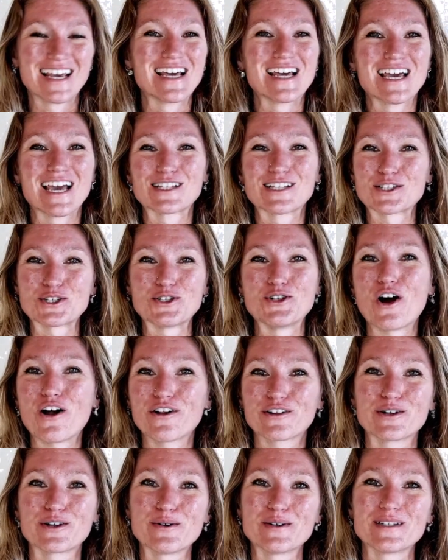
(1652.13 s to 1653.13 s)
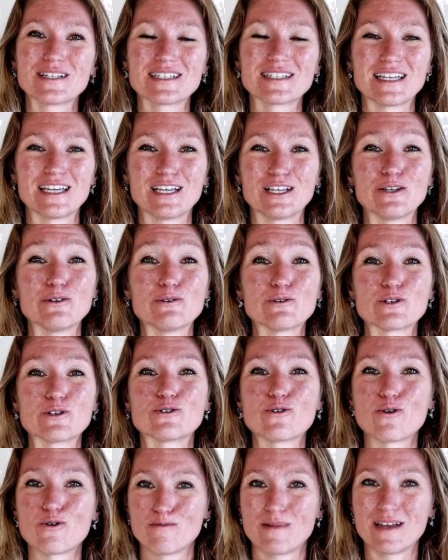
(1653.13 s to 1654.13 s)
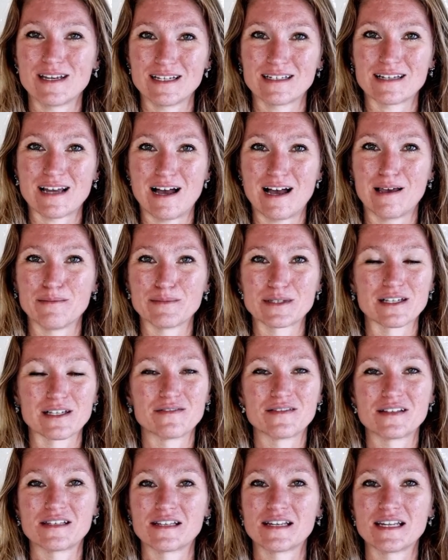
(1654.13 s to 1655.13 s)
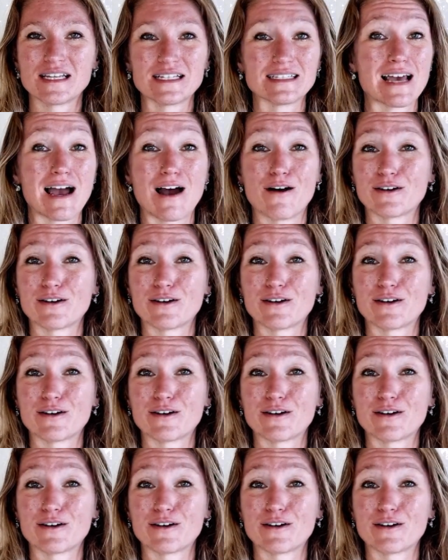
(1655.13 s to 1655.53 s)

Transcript: It's not going to take you so many times of sitting down